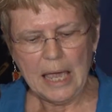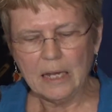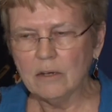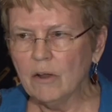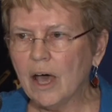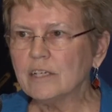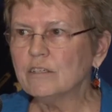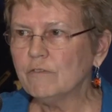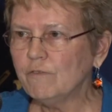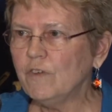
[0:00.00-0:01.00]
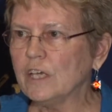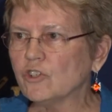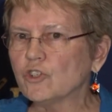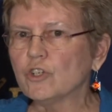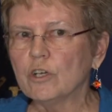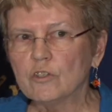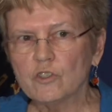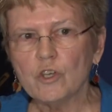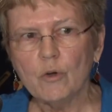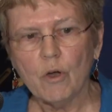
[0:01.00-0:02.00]
and not to fish
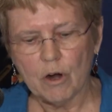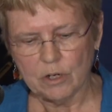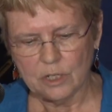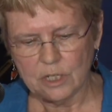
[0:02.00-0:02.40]
so hard